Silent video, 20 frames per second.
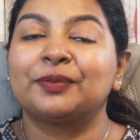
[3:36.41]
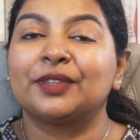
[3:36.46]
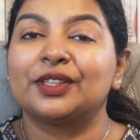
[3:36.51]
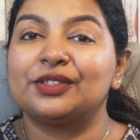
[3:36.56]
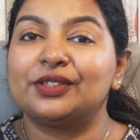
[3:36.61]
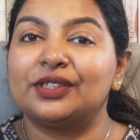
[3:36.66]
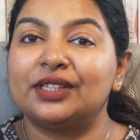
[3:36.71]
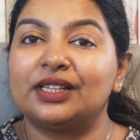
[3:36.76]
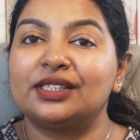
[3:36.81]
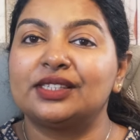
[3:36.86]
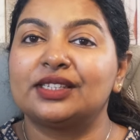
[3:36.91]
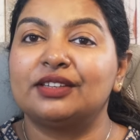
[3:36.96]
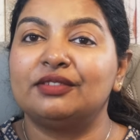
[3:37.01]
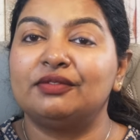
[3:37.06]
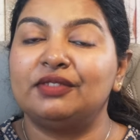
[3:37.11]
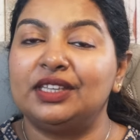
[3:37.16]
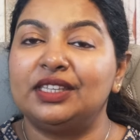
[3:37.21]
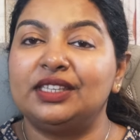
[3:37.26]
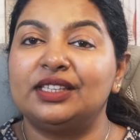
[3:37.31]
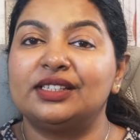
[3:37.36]
So that's
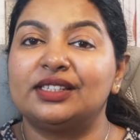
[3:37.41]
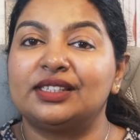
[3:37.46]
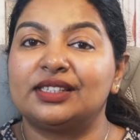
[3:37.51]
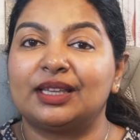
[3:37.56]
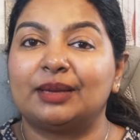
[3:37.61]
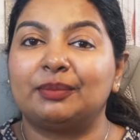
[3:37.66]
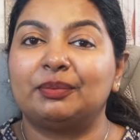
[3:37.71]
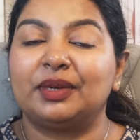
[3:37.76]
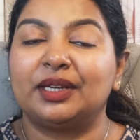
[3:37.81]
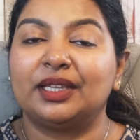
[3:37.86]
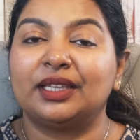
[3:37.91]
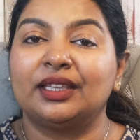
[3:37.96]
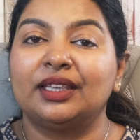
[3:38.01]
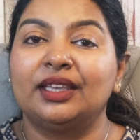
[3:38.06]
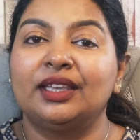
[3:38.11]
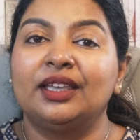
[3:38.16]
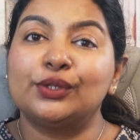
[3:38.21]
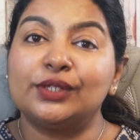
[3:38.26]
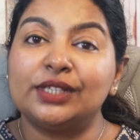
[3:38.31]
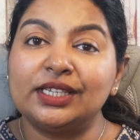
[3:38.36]
convenience sampling.
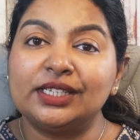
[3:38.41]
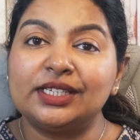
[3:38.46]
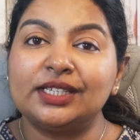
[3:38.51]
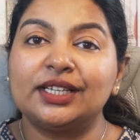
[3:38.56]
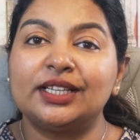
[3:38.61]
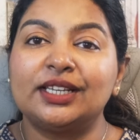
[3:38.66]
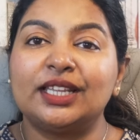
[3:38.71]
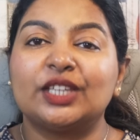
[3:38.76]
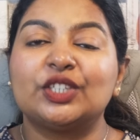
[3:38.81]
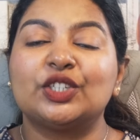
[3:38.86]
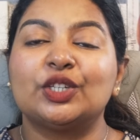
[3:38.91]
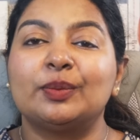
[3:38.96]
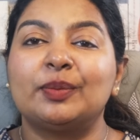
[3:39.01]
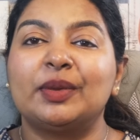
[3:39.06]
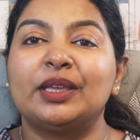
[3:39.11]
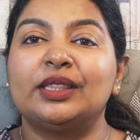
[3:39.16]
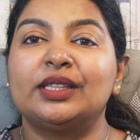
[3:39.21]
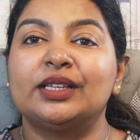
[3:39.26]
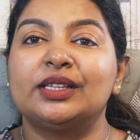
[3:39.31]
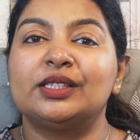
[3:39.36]
Data collection
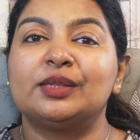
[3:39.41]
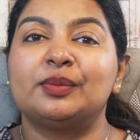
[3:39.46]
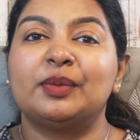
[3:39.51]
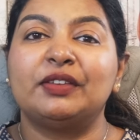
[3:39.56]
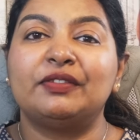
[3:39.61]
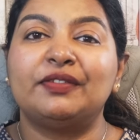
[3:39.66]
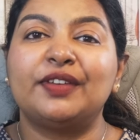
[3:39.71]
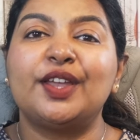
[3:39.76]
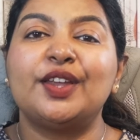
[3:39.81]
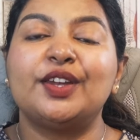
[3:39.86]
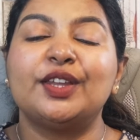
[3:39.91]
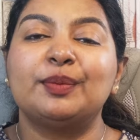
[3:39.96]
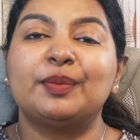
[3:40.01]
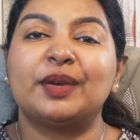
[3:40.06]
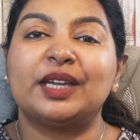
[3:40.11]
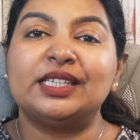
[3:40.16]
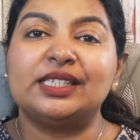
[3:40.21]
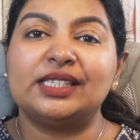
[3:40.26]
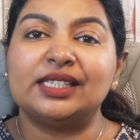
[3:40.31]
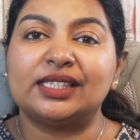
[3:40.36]
methods may vary
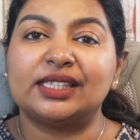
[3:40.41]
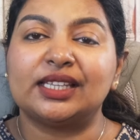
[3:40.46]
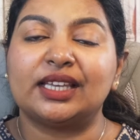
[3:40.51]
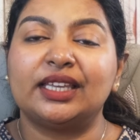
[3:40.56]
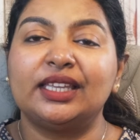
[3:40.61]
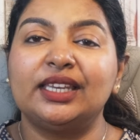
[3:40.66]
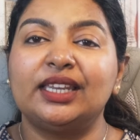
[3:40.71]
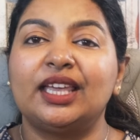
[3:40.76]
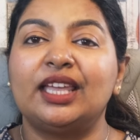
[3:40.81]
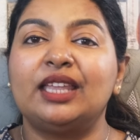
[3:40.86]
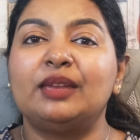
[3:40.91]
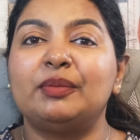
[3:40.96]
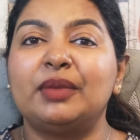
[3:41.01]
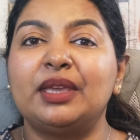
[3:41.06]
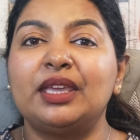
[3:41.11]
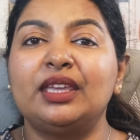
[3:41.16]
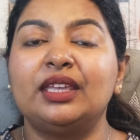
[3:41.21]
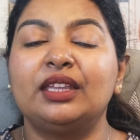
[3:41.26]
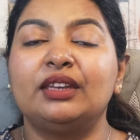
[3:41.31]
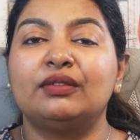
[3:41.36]
by design and
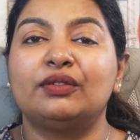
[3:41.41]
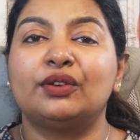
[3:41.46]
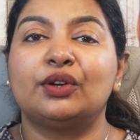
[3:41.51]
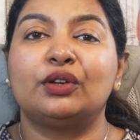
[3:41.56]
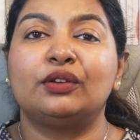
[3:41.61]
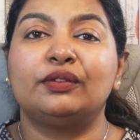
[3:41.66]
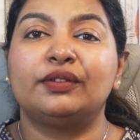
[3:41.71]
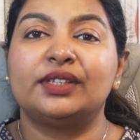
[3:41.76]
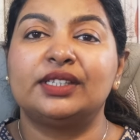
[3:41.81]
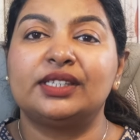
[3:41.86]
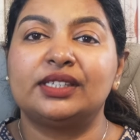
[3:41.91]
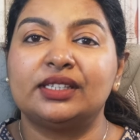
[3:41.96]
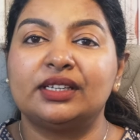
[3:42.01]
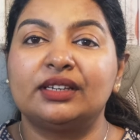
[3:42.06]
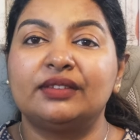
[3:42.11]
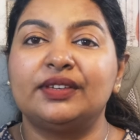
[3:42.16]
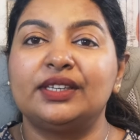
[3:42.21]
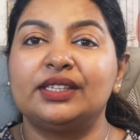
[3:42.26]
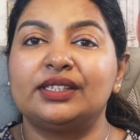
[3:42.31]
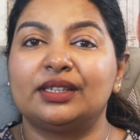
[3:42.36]
may involve
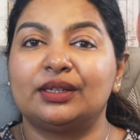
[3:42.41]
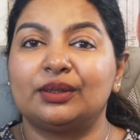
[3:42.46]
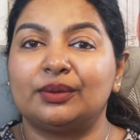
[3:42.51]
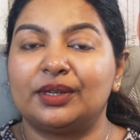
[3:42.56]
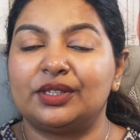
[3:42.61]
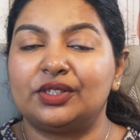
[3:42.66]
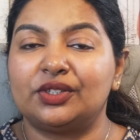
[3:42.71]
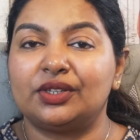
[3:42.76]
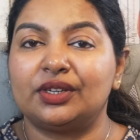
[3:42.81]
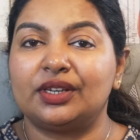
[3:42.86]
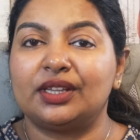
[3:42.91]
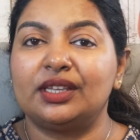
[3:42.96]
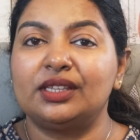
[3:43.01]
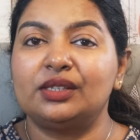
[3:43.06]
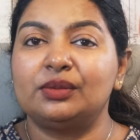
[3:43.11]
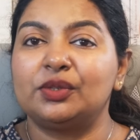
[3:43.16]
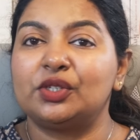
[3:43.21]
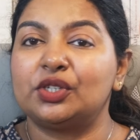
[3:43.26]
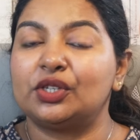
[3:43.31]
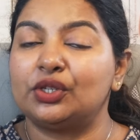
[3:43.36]
surveys and
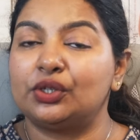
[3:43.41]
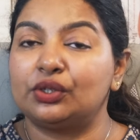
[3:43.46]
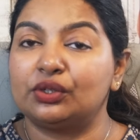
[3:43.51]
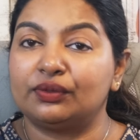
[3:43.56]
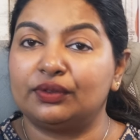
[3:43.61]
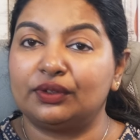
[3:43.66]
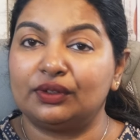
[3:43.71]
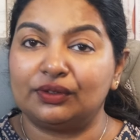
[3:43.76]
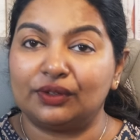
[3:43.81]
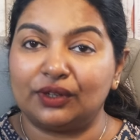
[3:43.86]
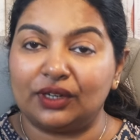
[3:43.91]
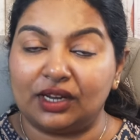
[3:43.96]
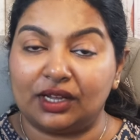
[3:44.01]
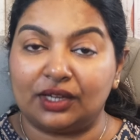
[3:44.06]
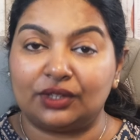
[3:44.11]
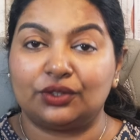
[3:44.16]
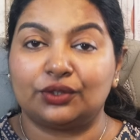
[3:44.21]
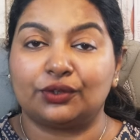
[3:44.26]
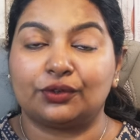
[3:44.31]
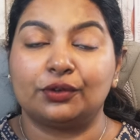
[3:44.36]
questionnaires, which are useful for
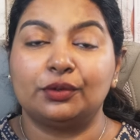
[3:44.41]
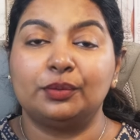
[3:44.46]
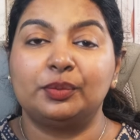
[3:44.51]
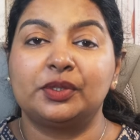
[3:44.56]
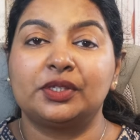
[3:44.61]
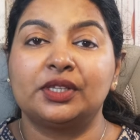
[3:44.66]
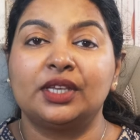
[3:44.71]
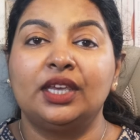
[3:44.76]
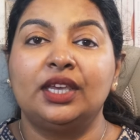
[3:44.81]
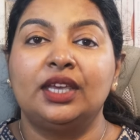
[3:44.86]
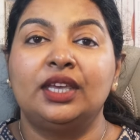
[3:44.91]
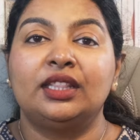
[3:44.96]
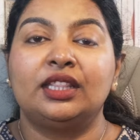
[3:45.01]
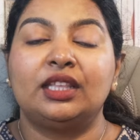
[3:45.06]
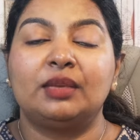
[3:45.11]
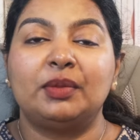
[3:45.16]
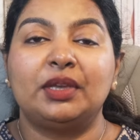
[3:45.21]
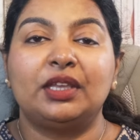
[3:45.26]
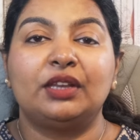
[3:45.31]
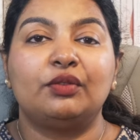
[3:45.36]
large groups.
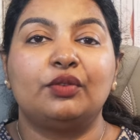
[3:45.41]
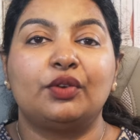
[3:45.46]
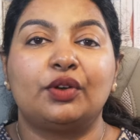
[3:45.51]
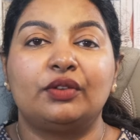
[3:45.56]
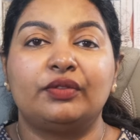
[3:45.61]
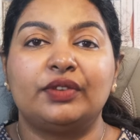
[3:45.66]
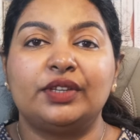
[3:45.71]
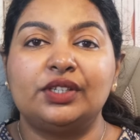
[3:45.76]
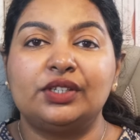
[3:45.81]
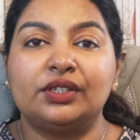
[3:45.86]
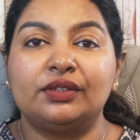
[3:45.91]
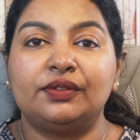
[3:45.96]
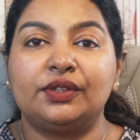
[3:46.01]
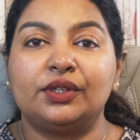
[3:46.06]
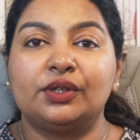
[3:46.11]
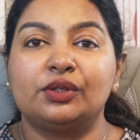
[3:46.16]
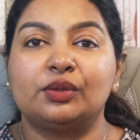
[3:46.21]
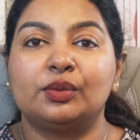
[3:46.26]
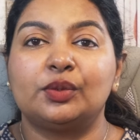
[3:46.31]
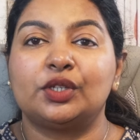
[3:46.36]
They may involve
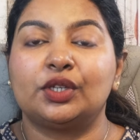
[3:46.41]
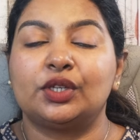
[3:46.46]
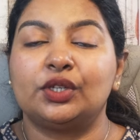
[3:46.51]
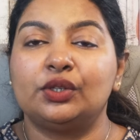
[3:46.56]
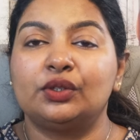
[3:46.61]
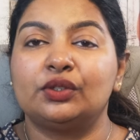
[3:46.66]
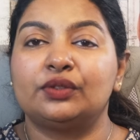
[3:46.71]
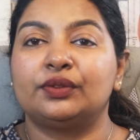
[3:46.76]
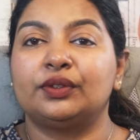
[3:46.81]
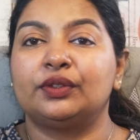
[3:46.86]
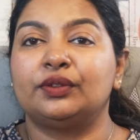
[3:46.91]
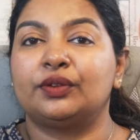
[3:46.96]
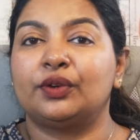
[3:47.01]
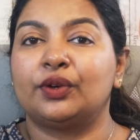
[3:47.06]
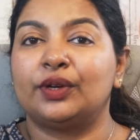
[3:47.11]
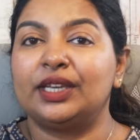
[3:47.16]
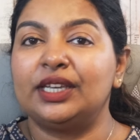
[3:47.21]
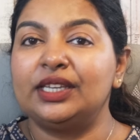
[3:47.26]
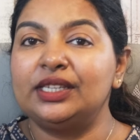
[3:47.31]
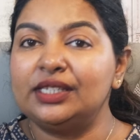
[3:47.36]
interviews, which are useful
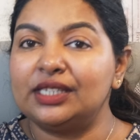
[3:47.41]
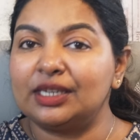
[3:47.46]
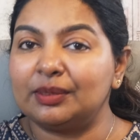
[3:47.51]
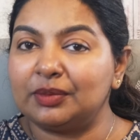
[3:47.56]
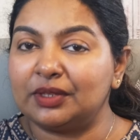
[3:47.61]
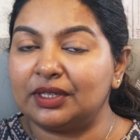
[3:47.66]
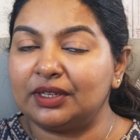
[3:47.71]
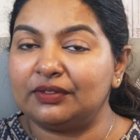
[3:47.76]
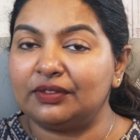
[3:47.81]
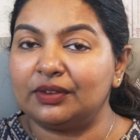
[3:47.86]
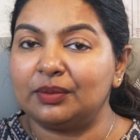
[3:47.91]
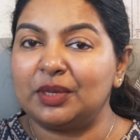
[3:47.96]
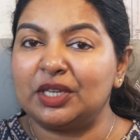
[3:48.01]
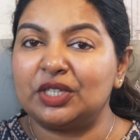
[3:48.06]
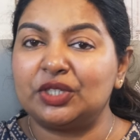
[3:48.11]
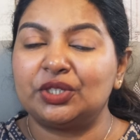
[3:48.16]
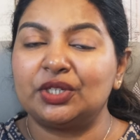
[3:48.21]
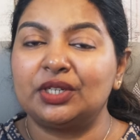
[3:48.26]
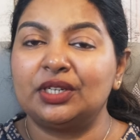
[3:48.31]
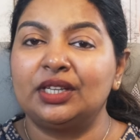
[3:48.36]
for in-depth
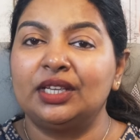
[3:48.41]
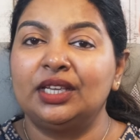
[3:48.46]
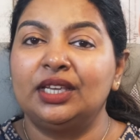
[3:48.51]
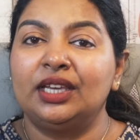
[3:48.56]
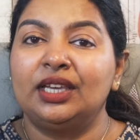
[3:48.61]
information.